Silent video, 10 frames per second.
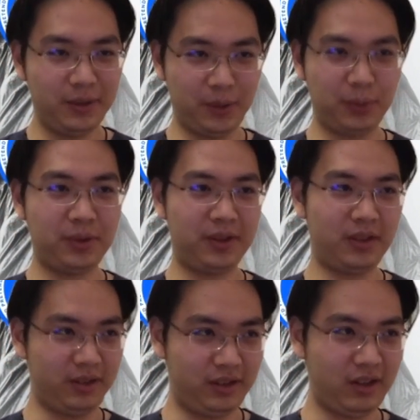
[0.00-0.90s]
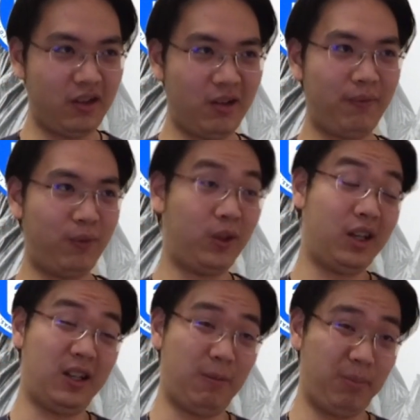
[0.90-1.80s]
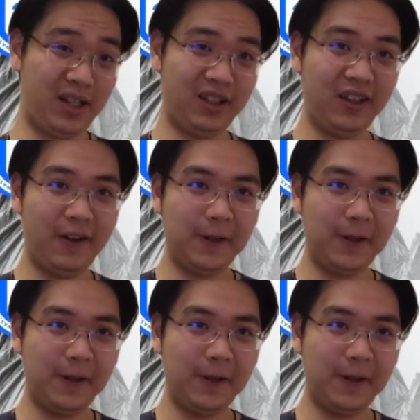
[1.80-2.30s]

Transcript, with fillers: use the Ethereum for a long bet